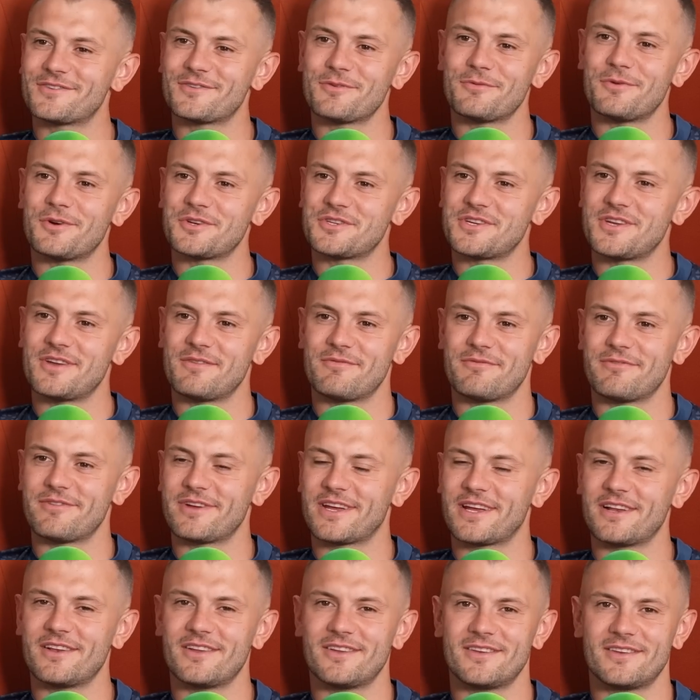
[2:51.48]
I used to watch him with
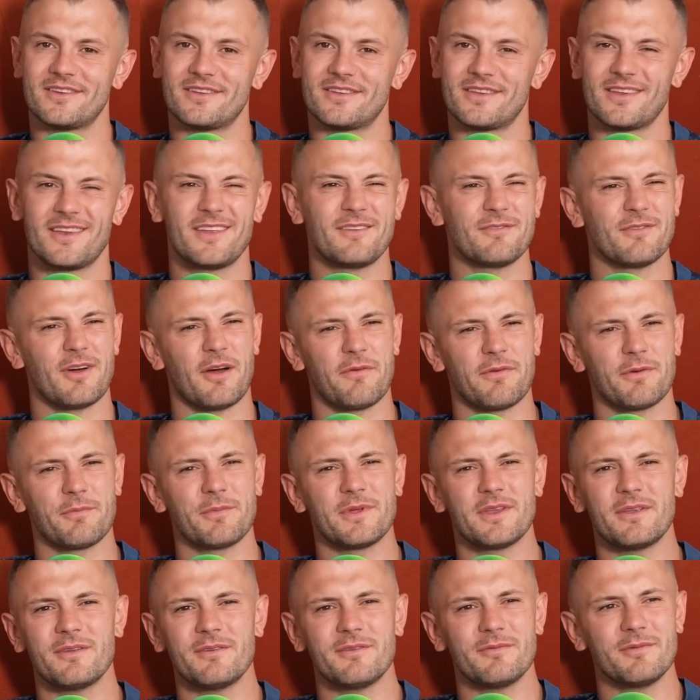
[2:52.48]
England. And I think
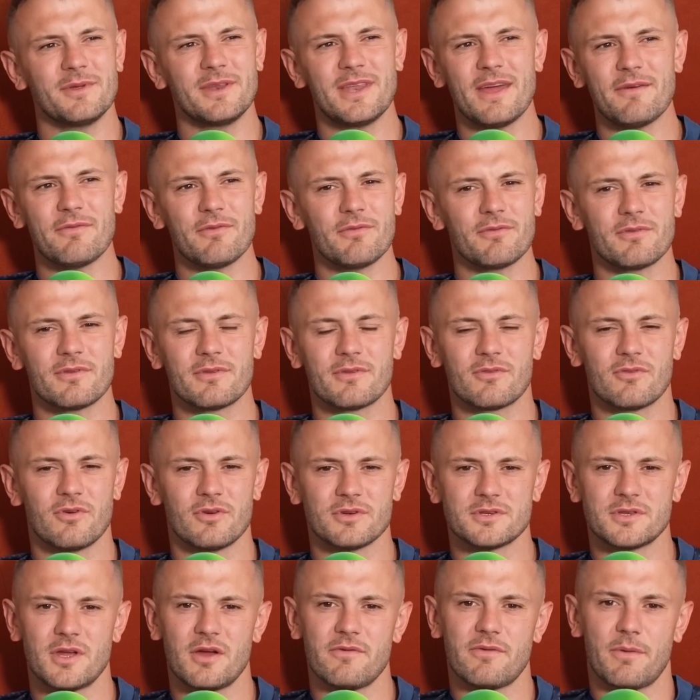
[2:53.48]
we never
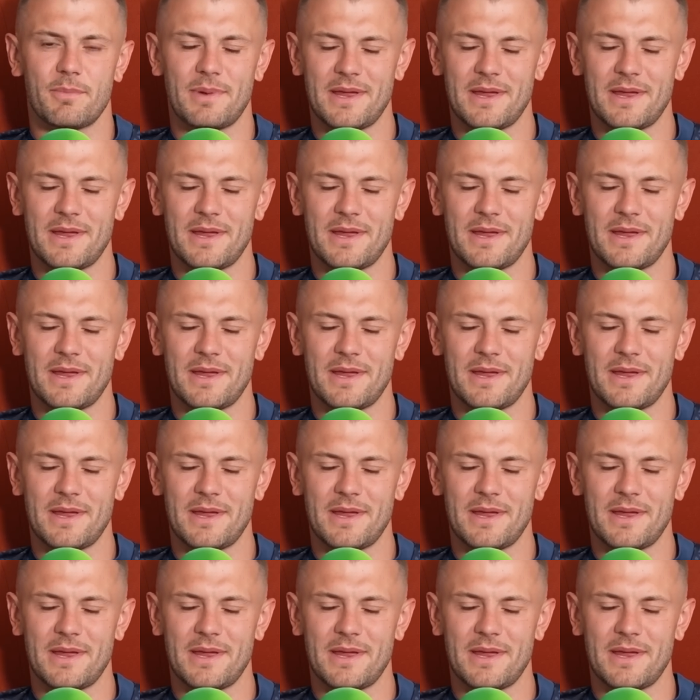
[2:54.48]
crossed over.